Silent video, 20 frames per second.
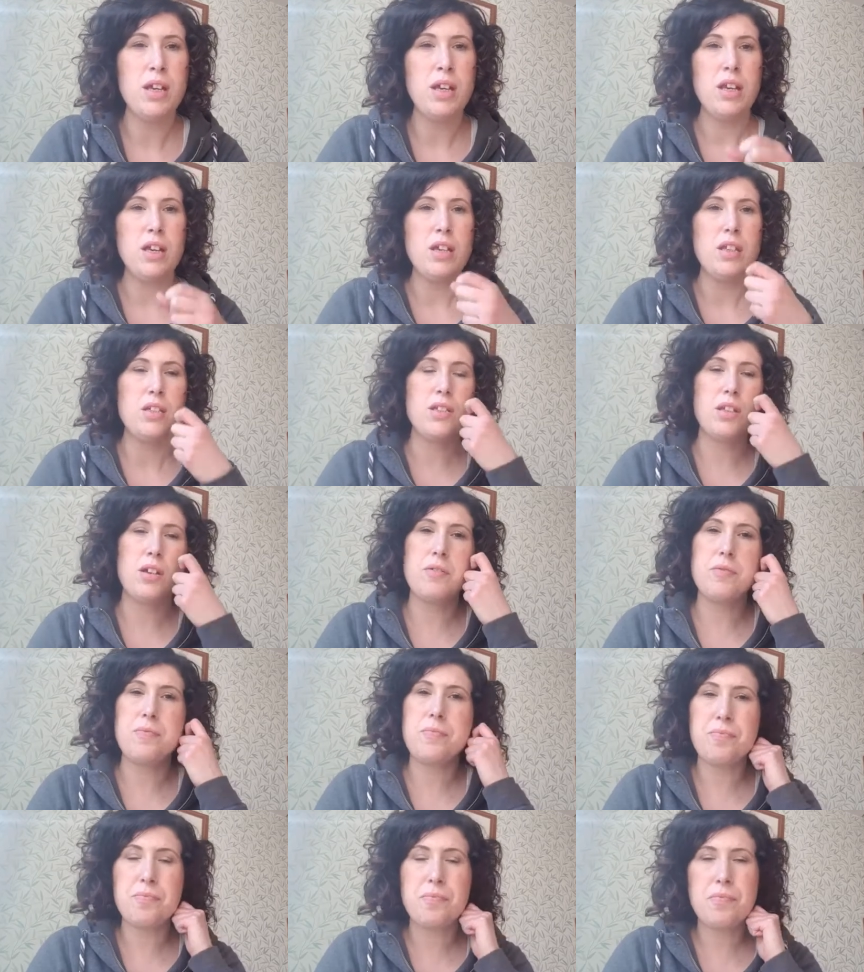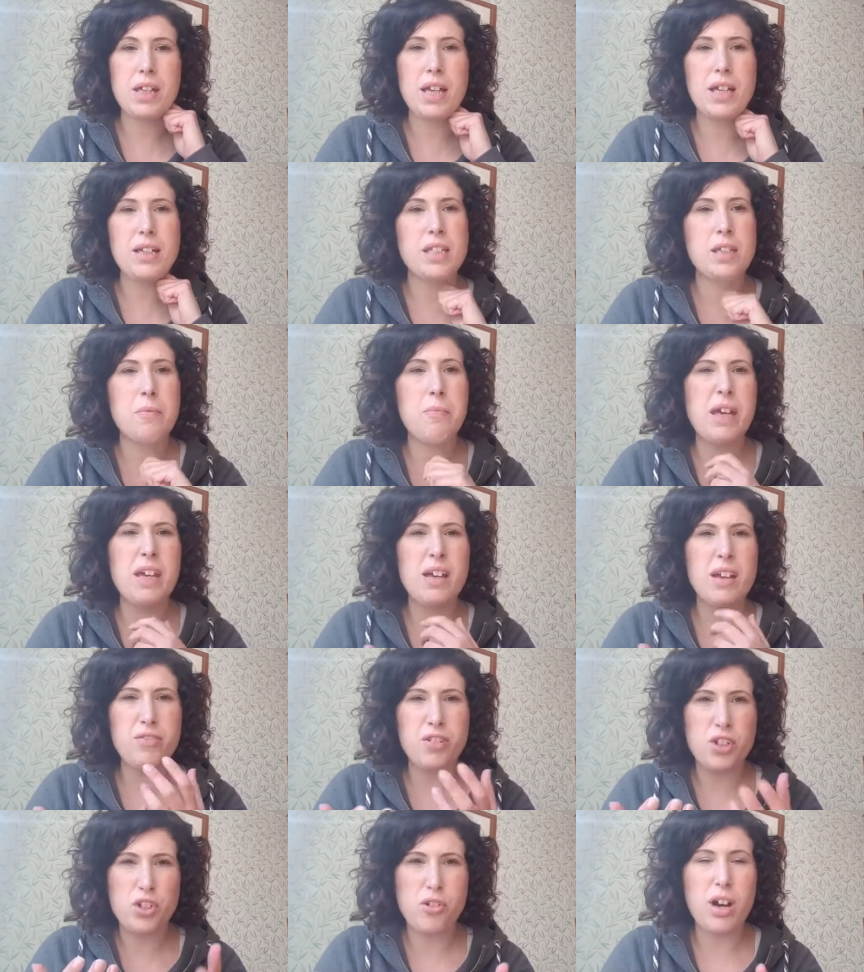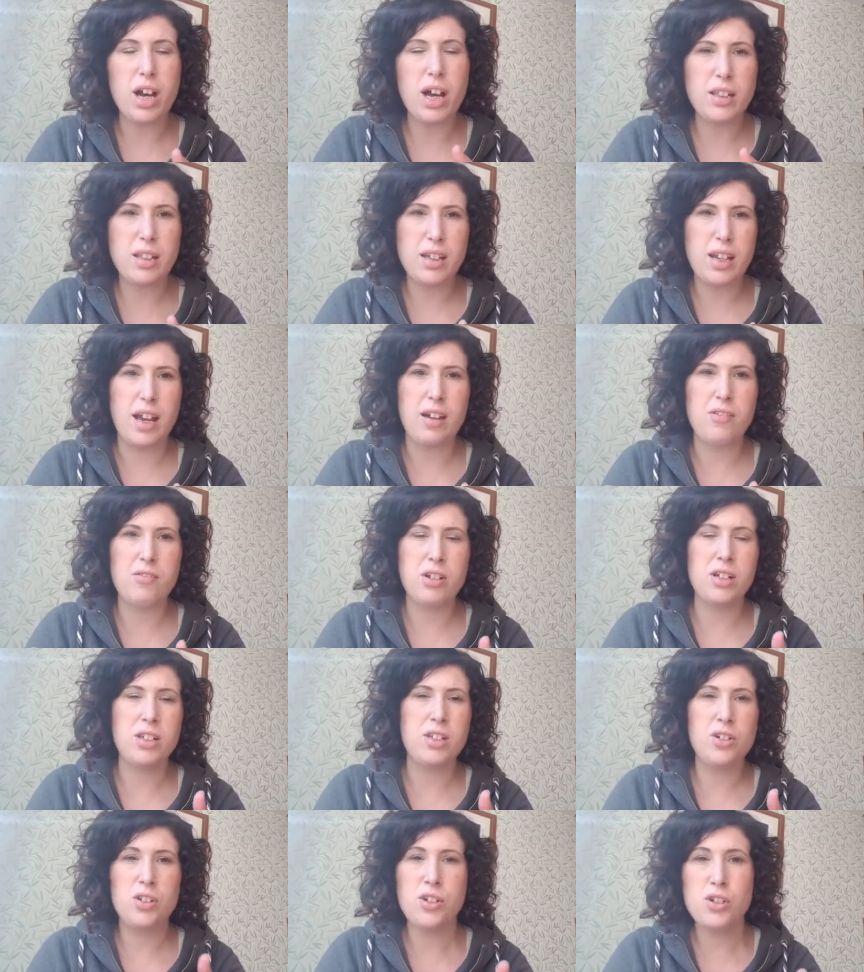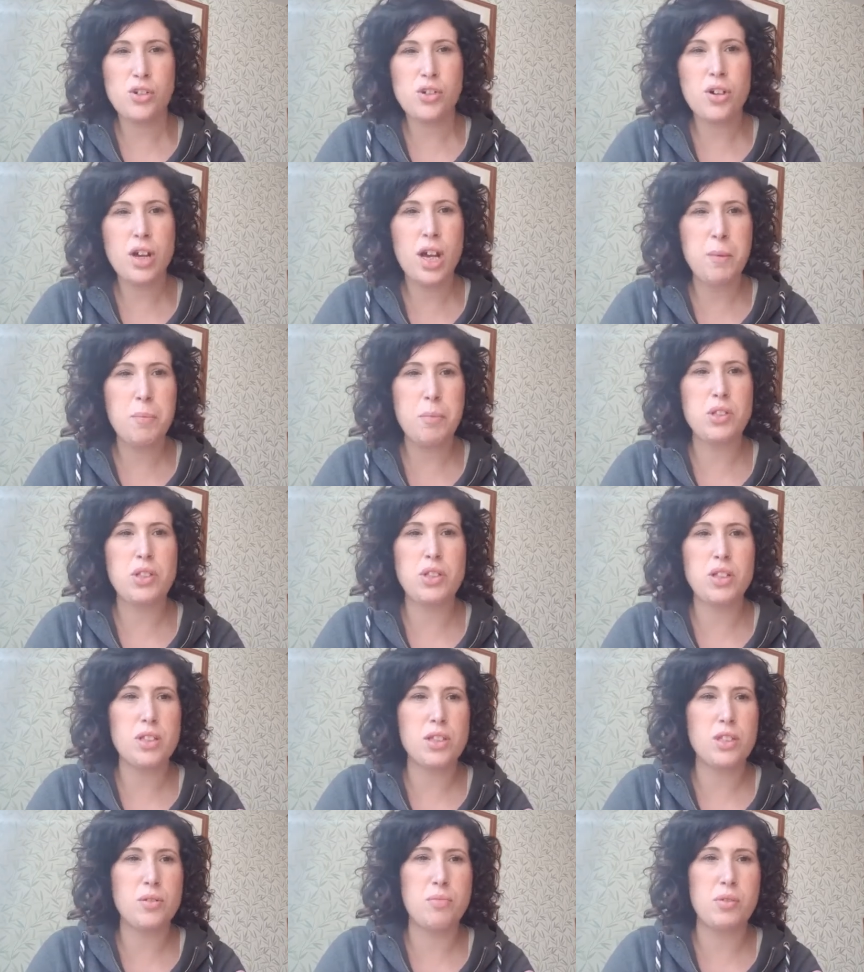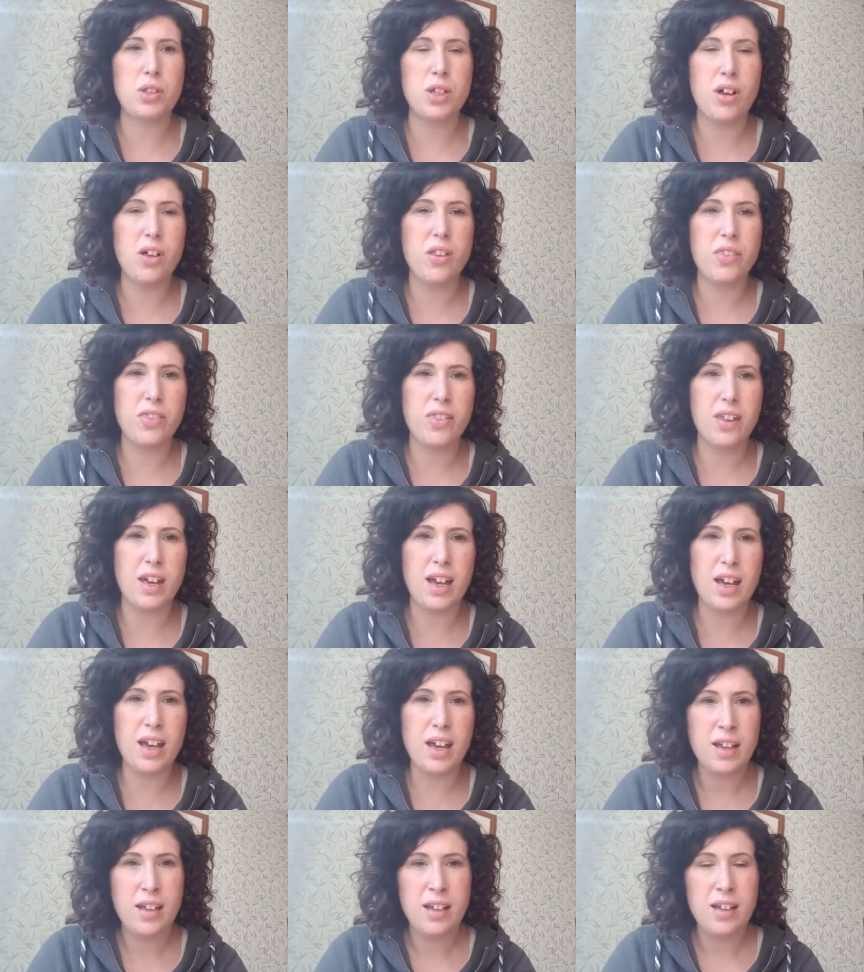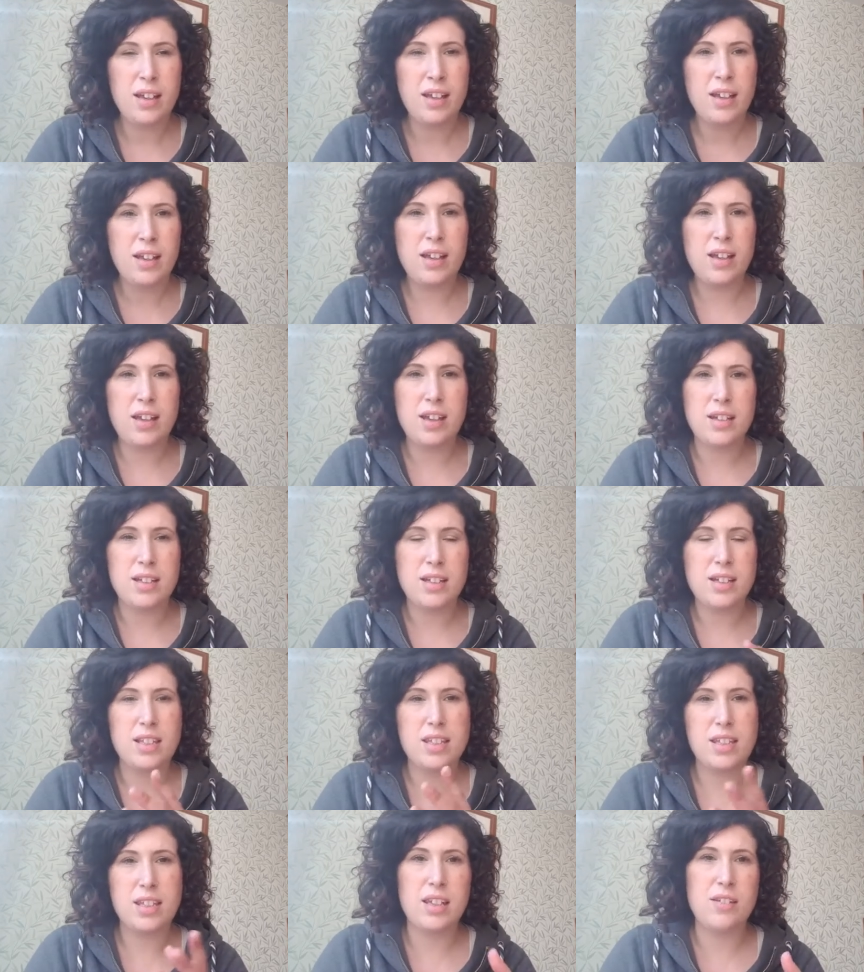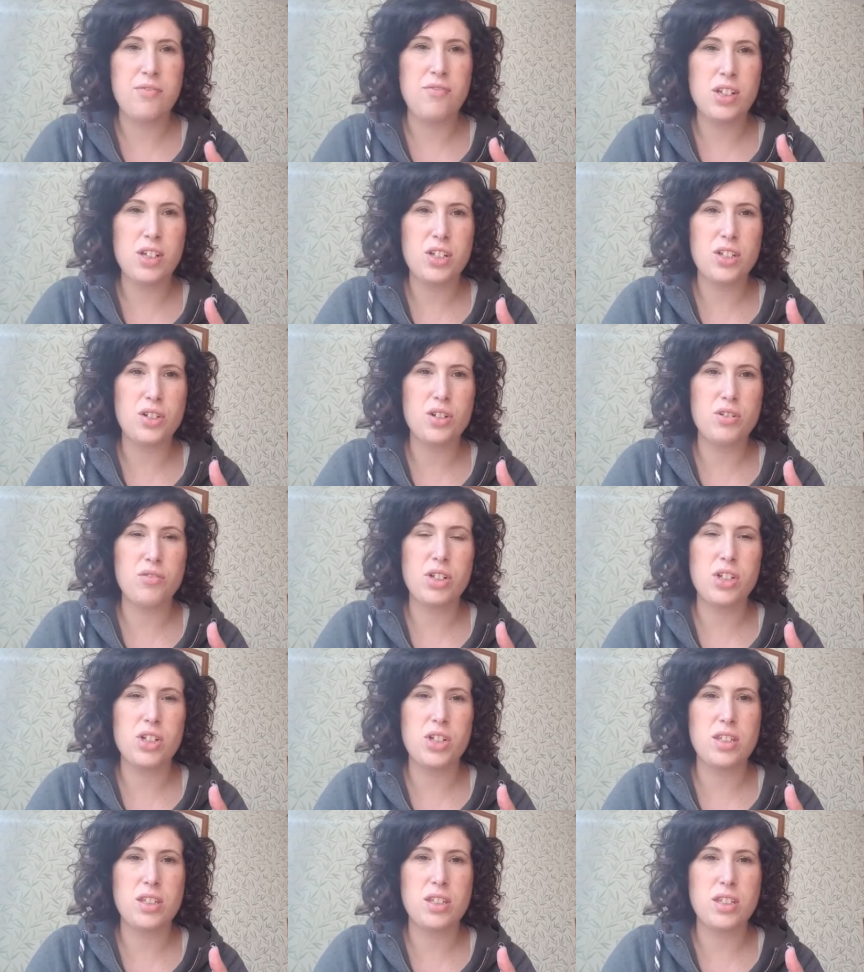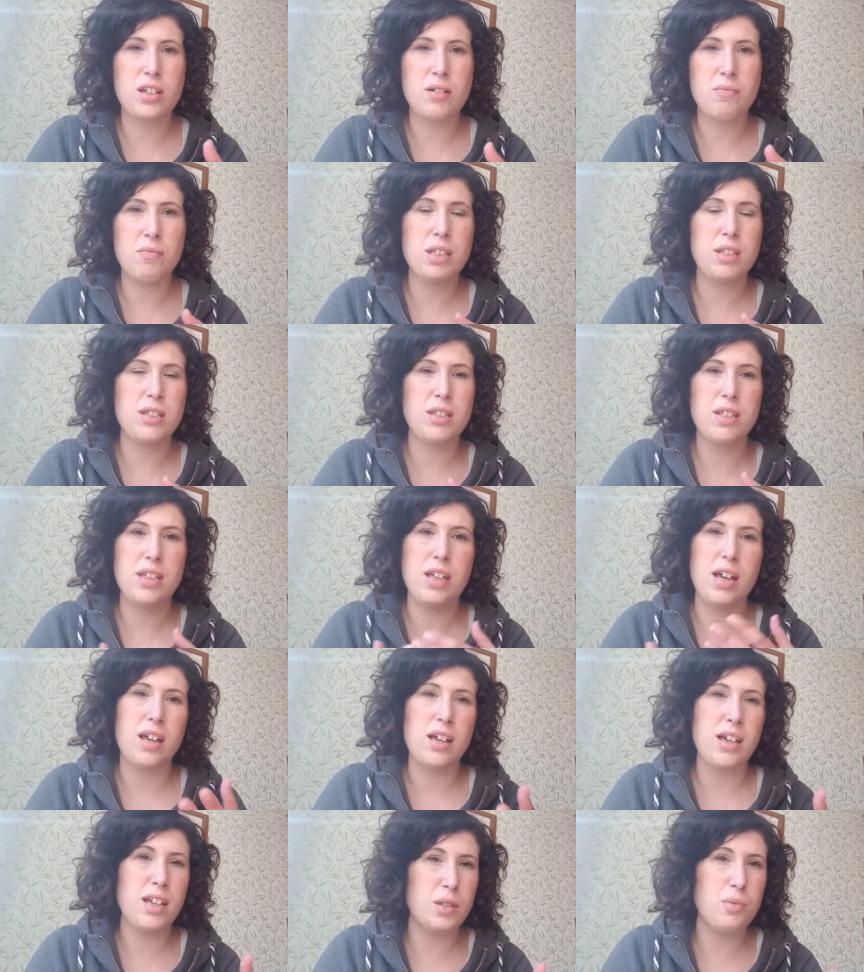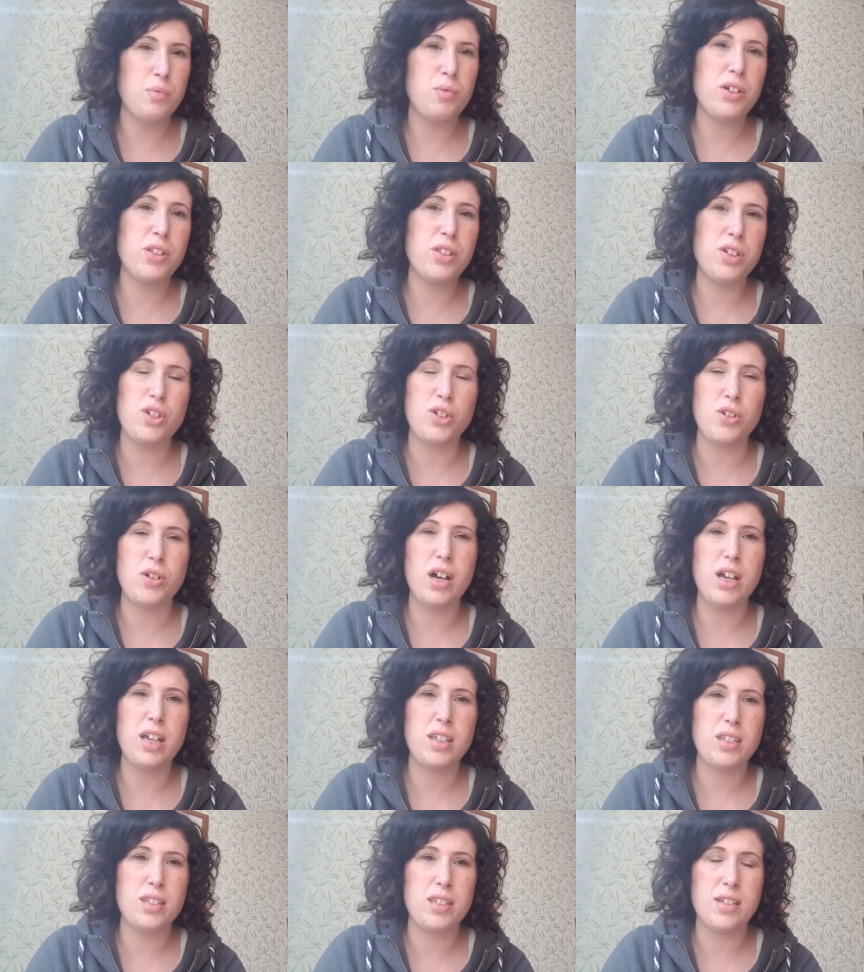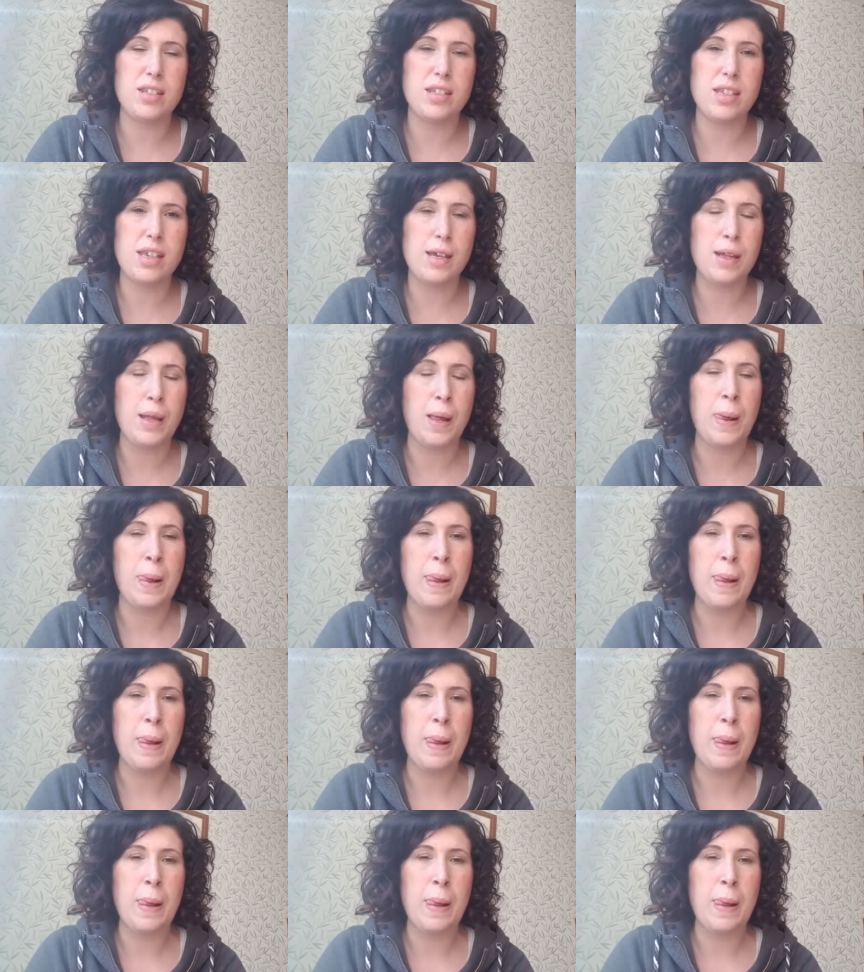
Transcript: So it's a bit of trial and error. You can try putting something on there to see if it discourages them. It's worth a try, isn't it?